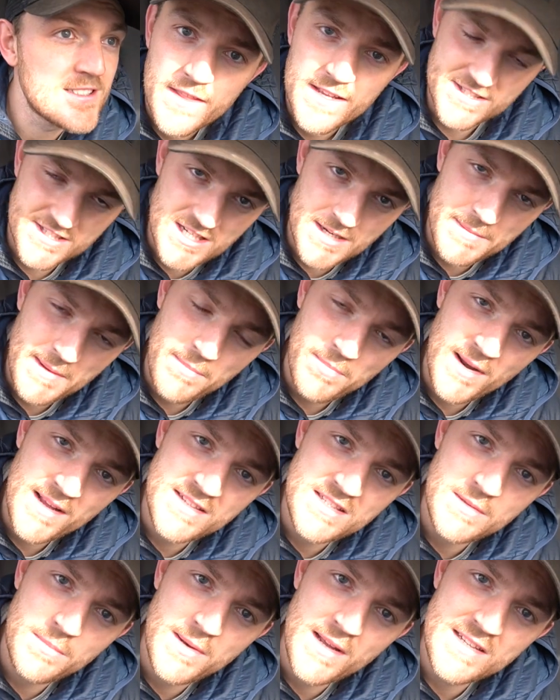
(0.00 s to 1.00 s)
There's going to be
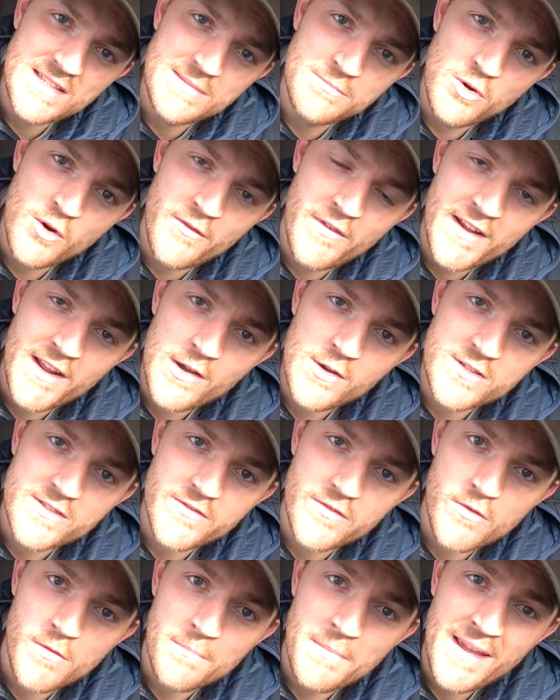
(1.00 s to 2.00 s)
plenty more videos
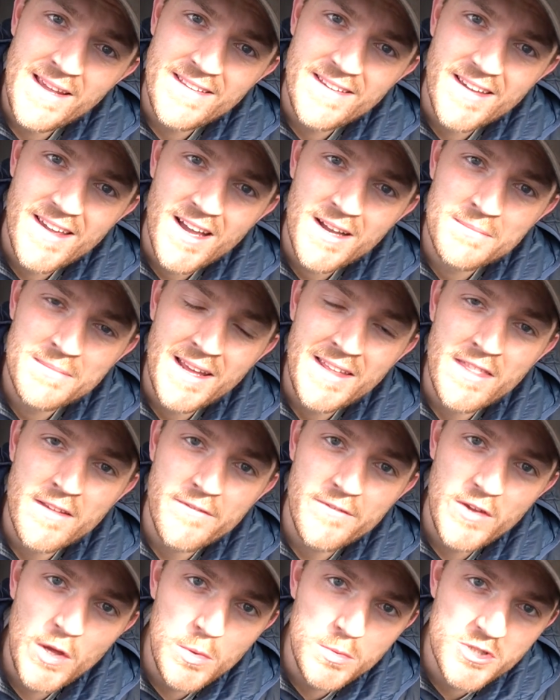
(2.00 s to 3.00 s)
from me to come in the
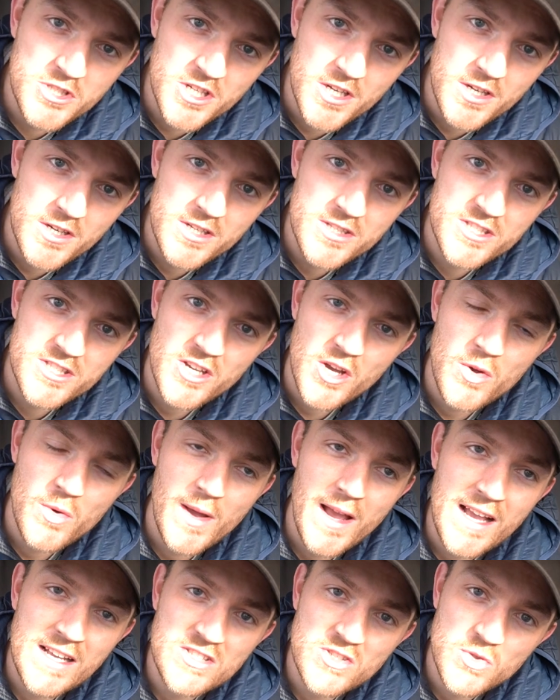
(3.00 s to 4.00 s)
future, so
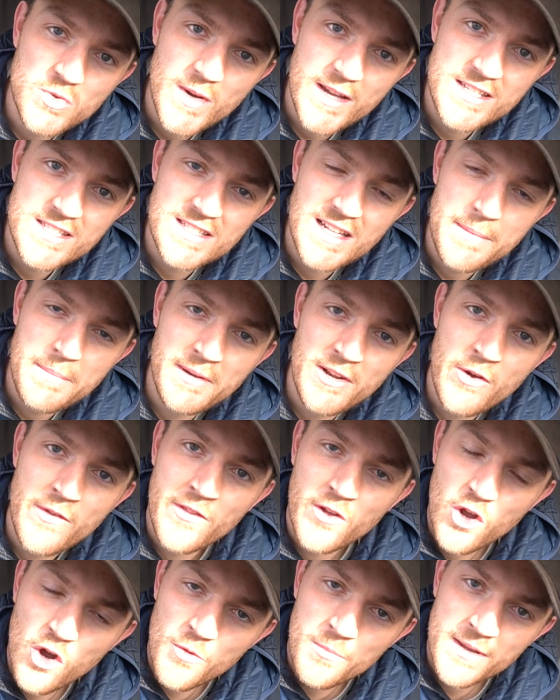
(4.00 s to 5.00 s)
as always, let me know in
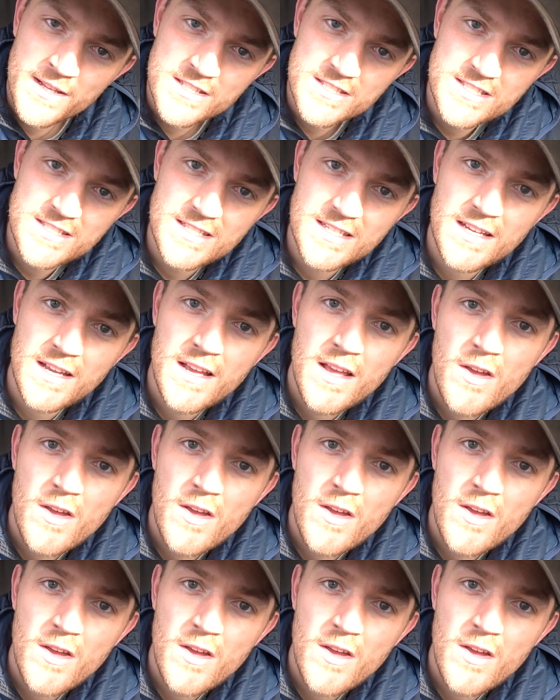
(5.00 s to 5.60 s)
the comments